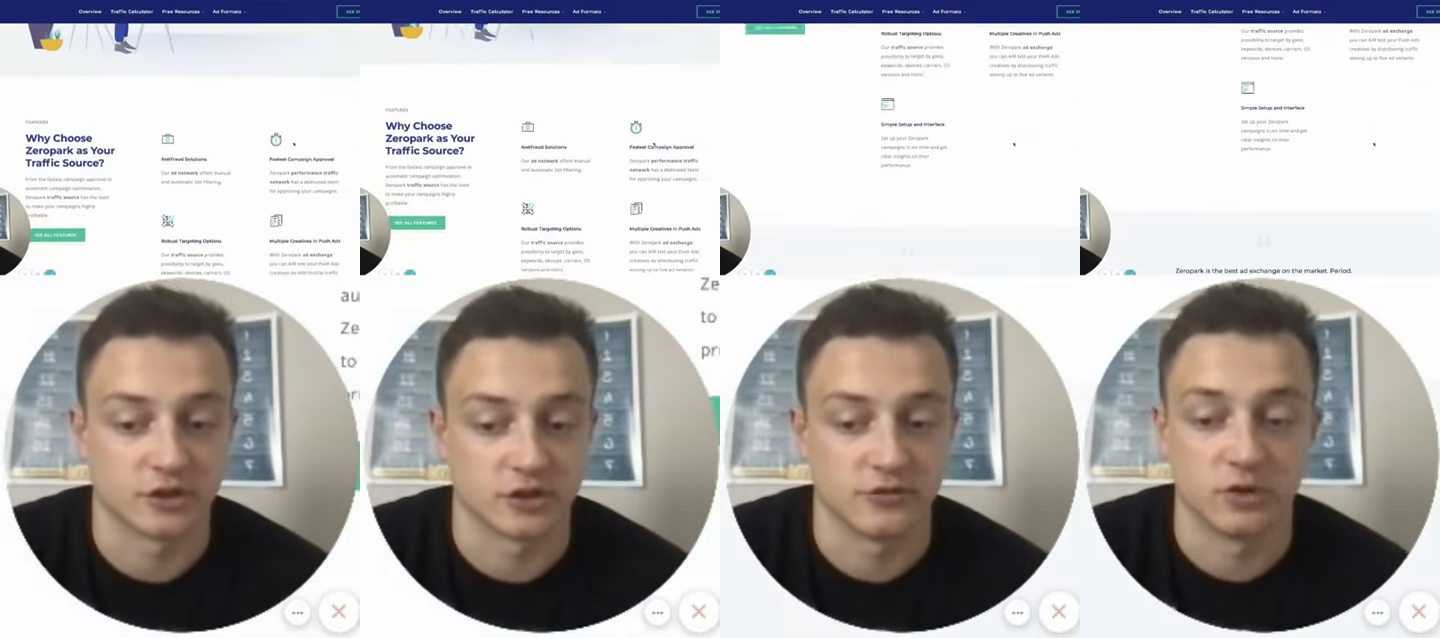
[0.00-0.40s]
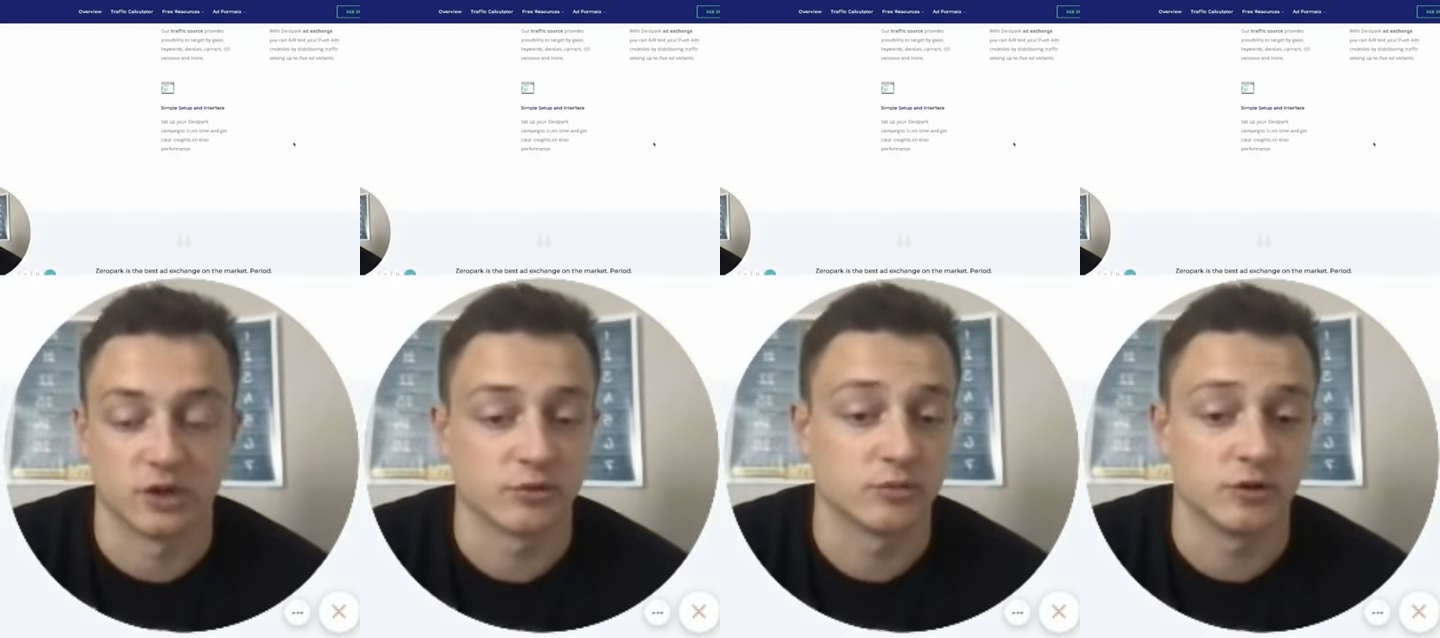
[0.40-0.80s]
So if you want
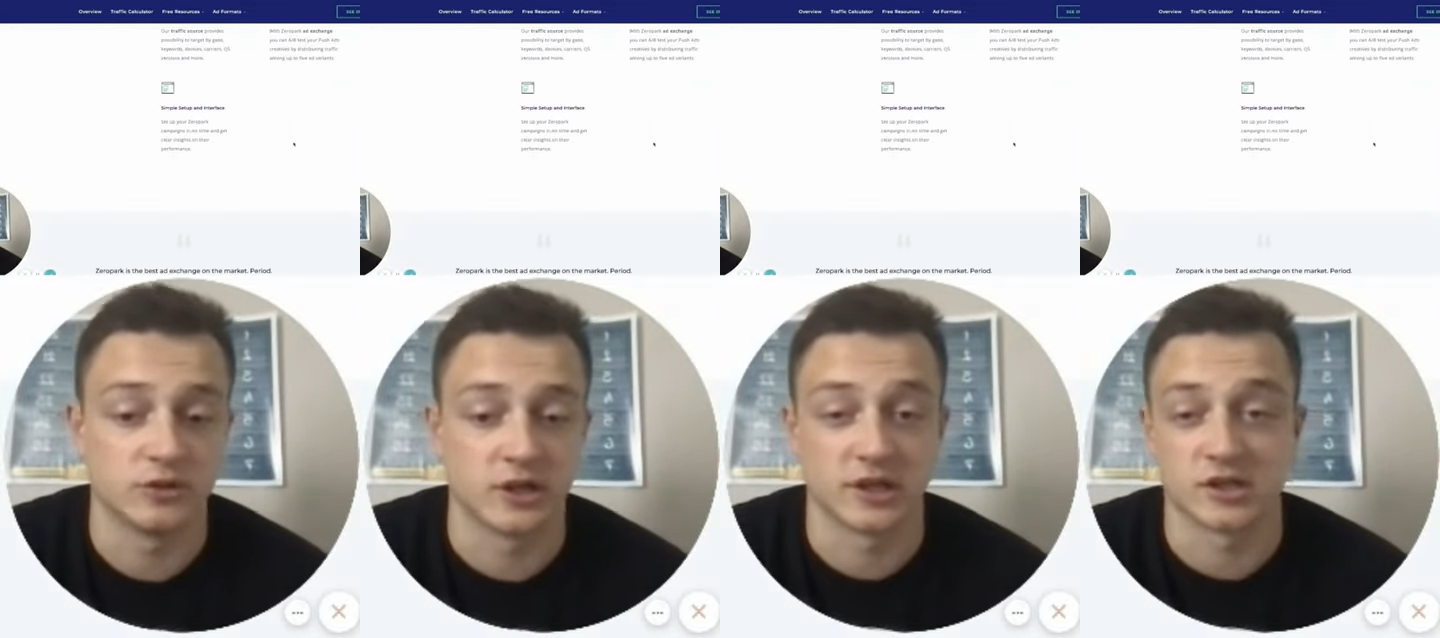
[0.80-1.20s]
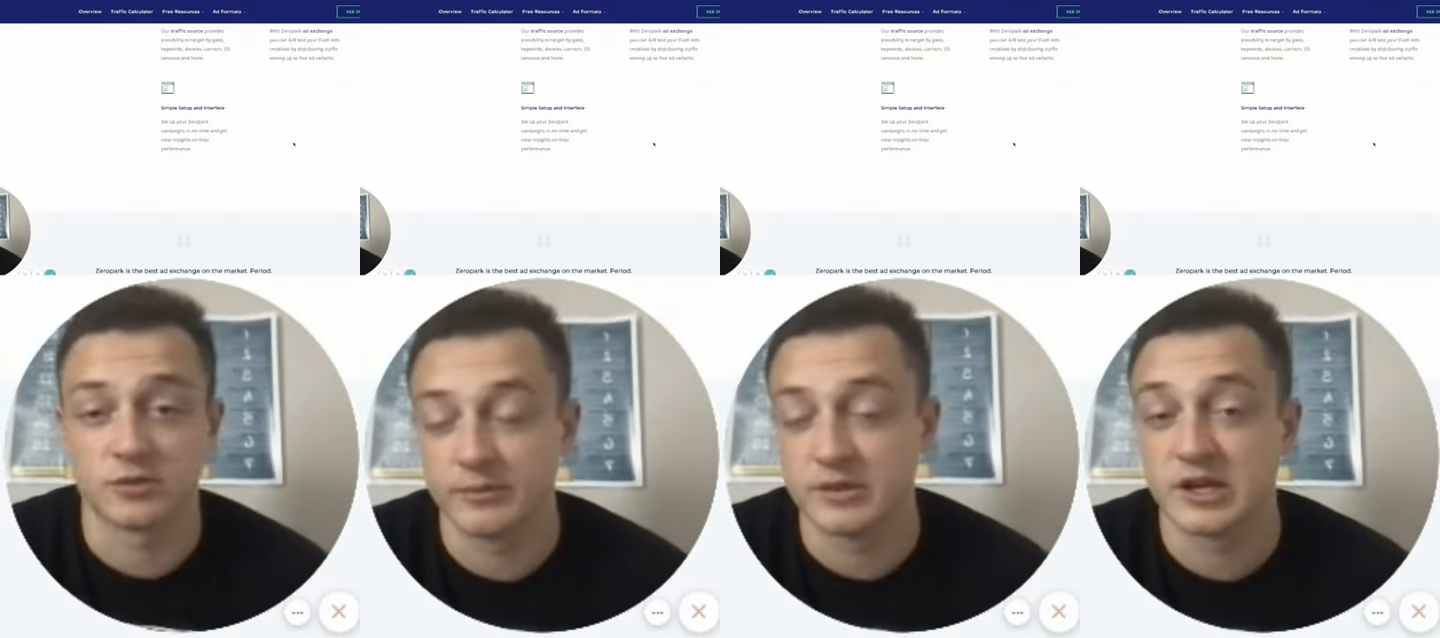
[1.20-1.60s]
to promote like a
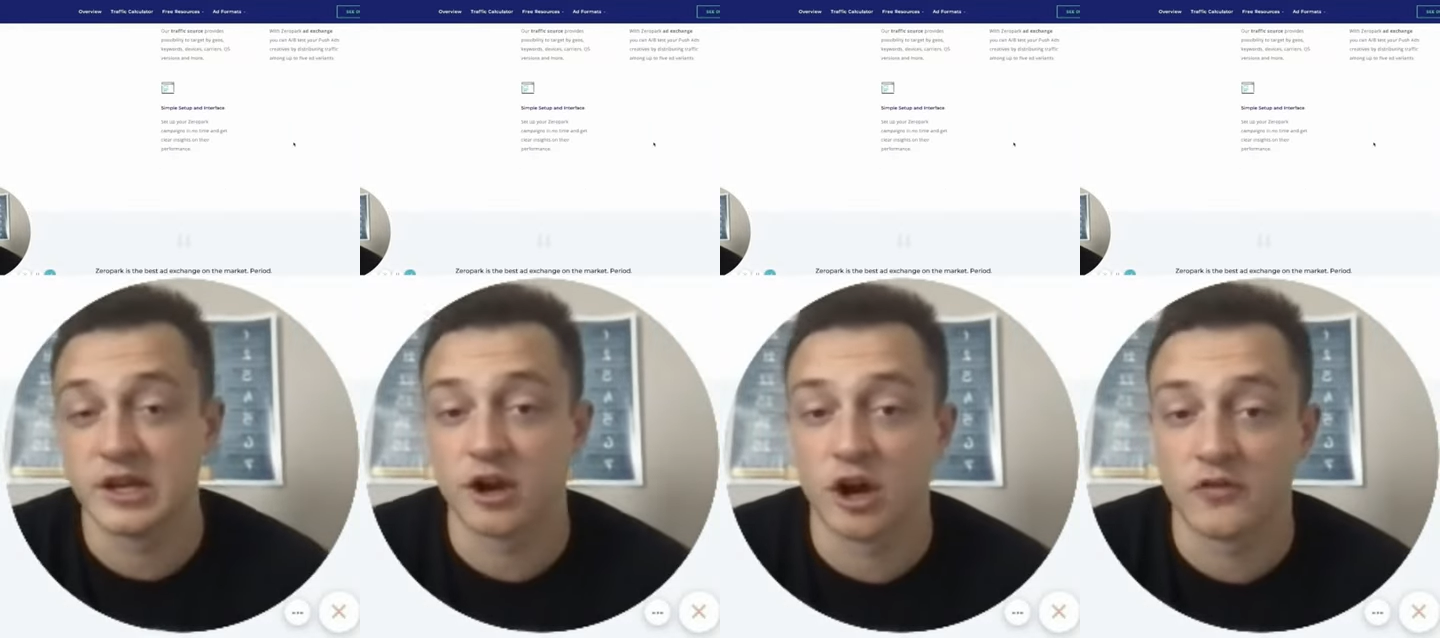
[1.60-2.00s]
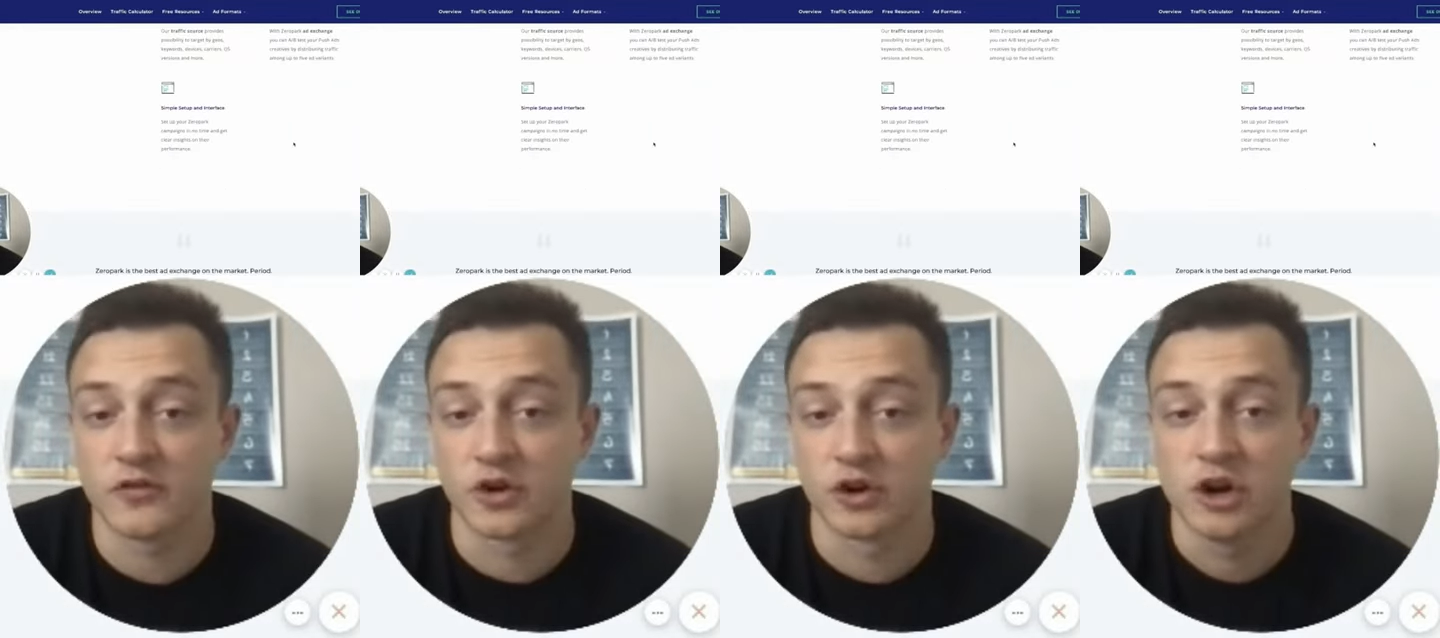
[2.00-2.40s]
sweepstake
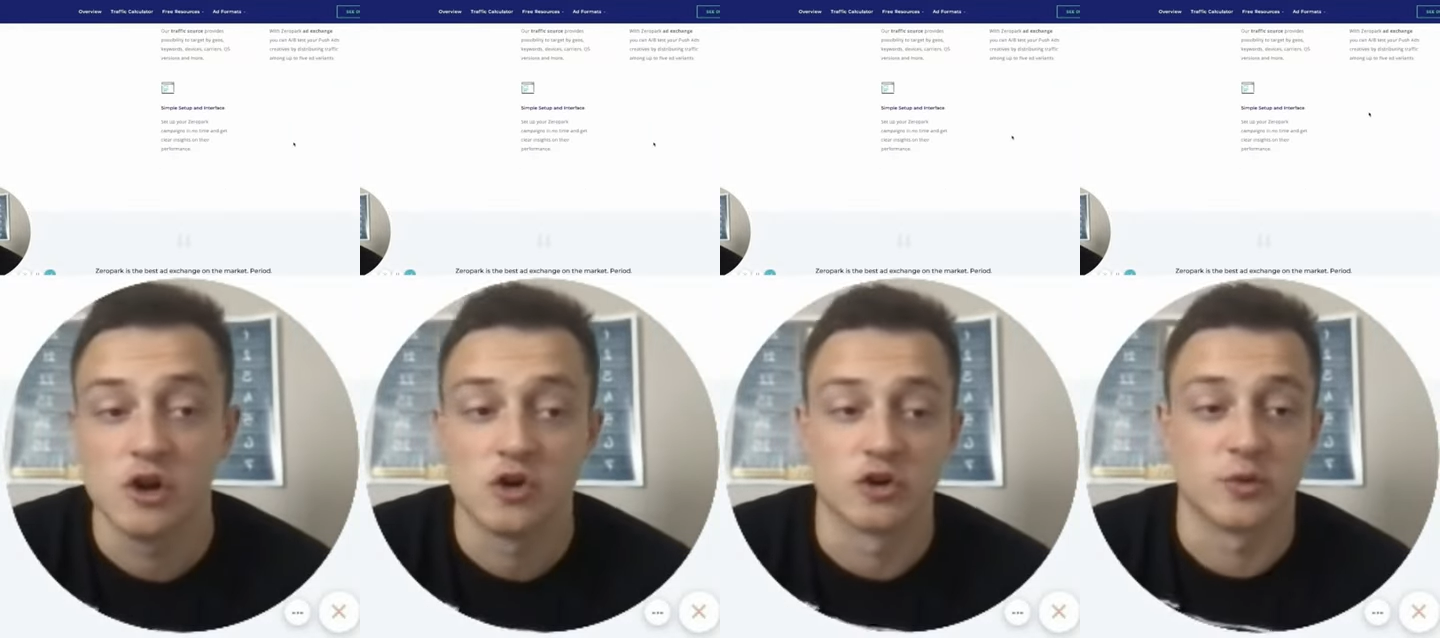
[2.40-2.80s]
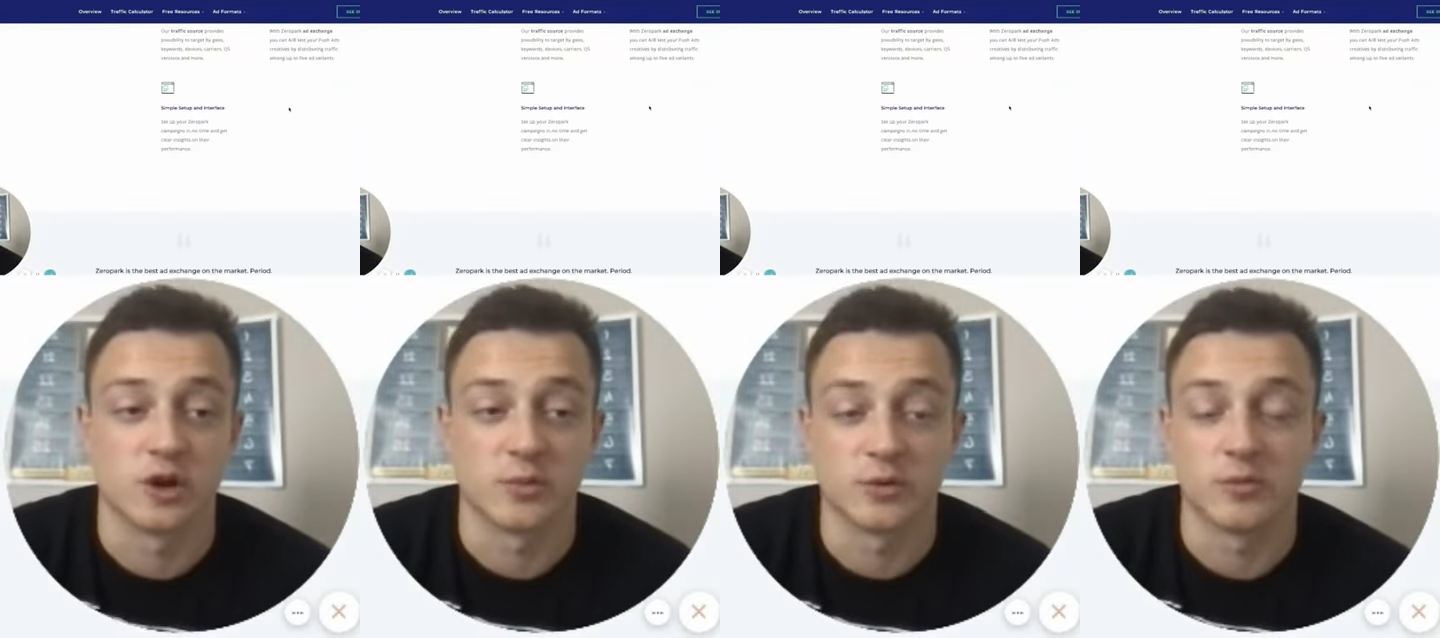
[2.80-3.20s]
offer, or you want
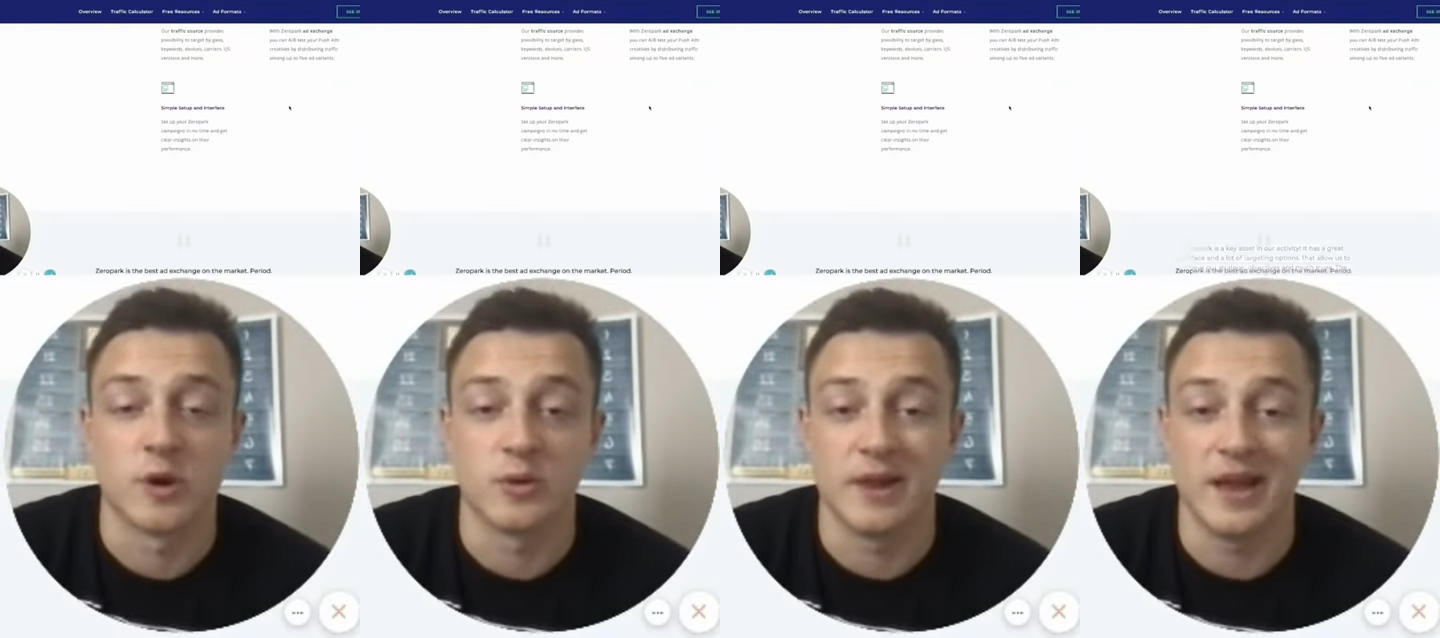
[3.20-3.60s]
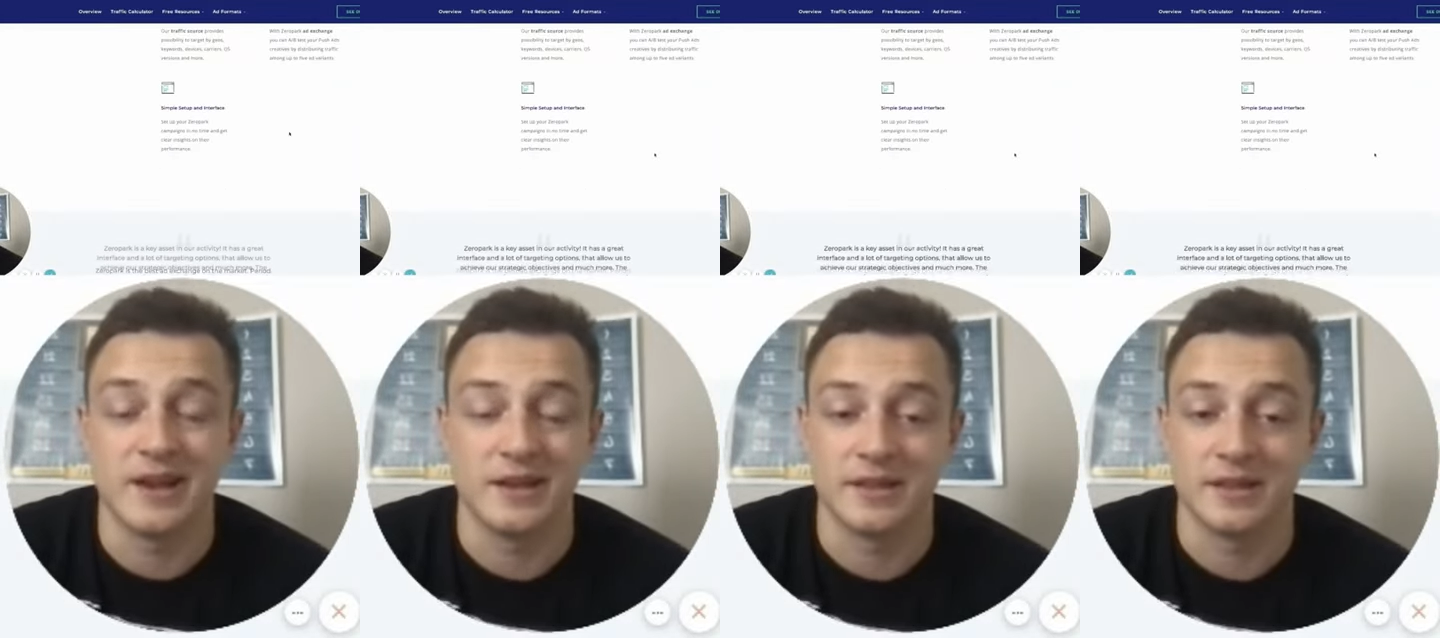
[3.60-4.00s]
to promote
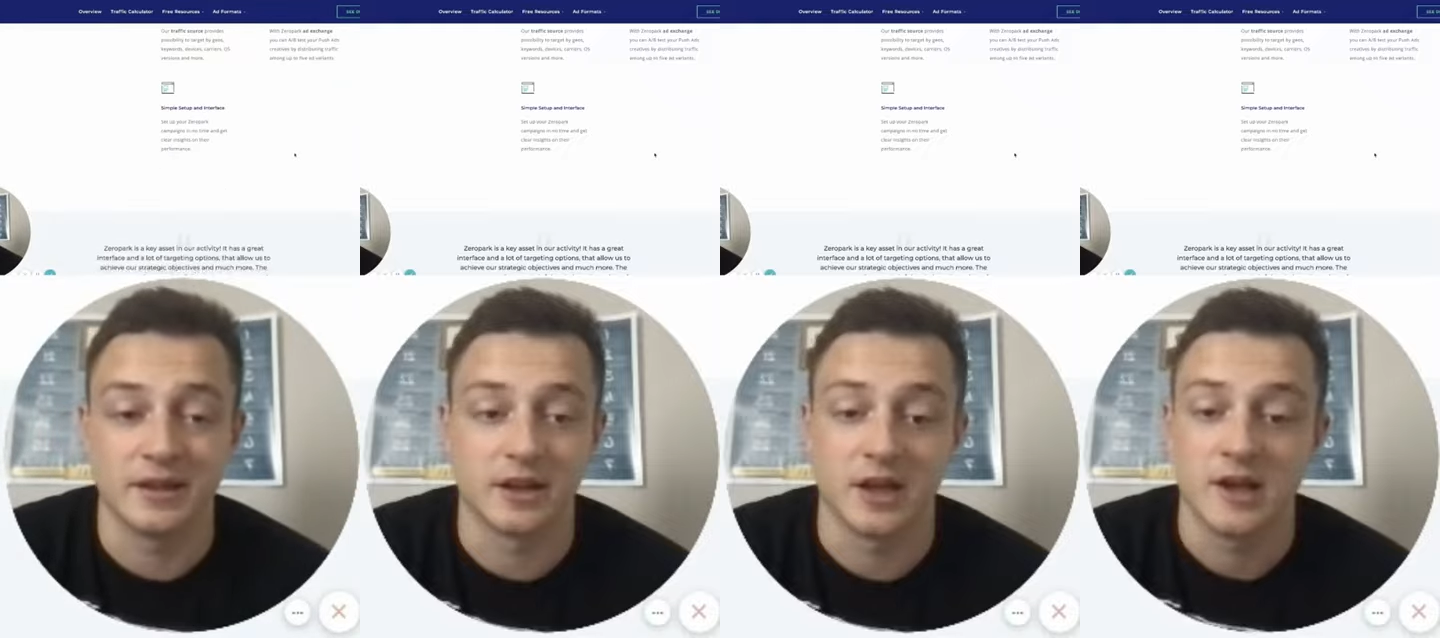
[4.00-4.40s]
anything